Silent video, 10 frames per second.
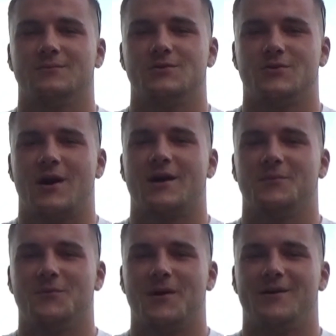She cracked
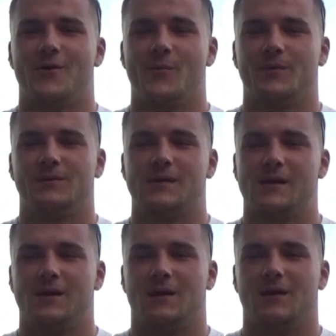me wide open,
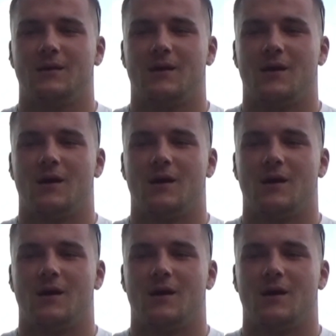and